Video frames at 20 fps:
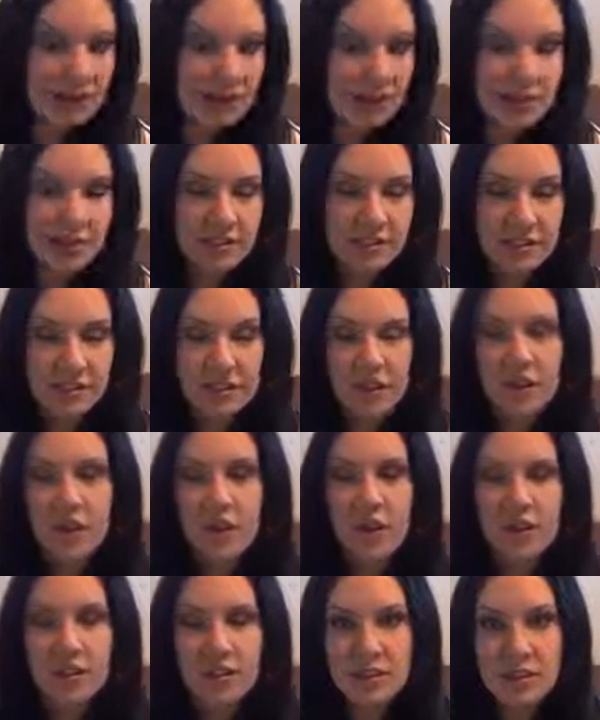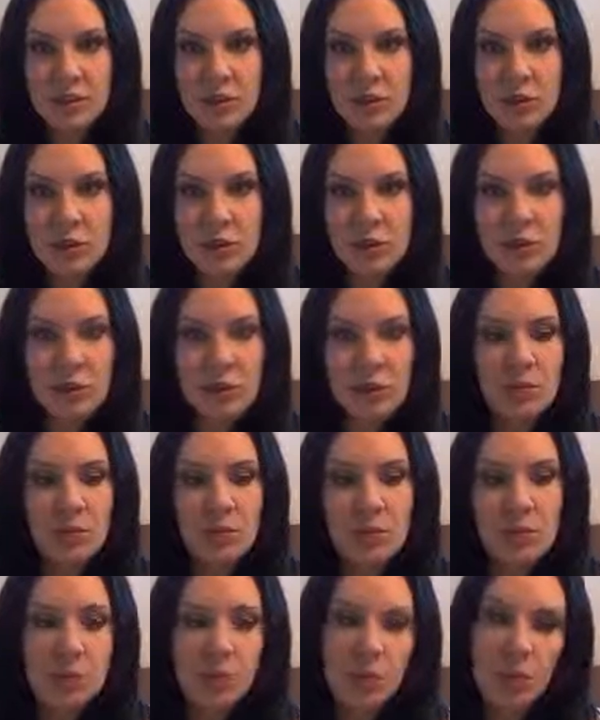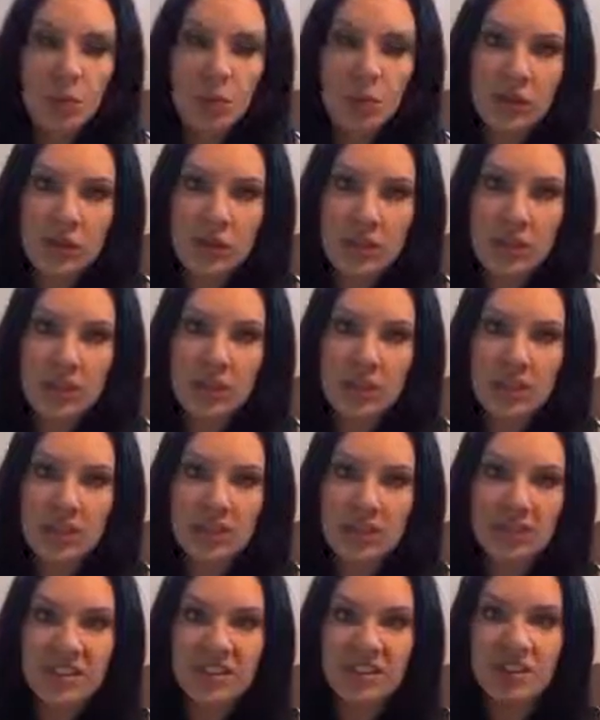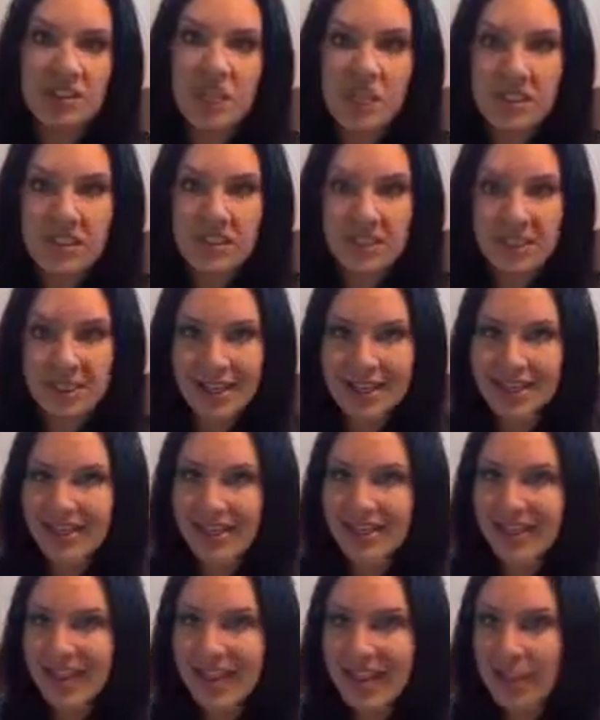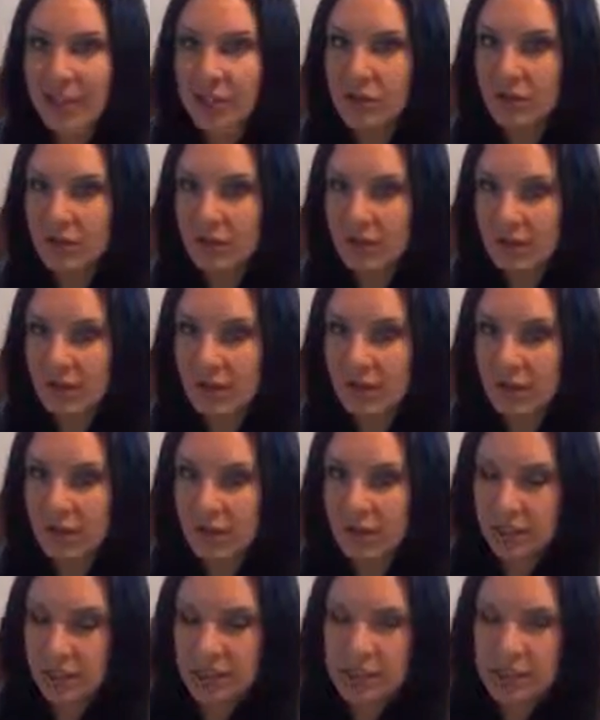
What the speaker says: This is very simple. The most important thing with this is just getting the angle right.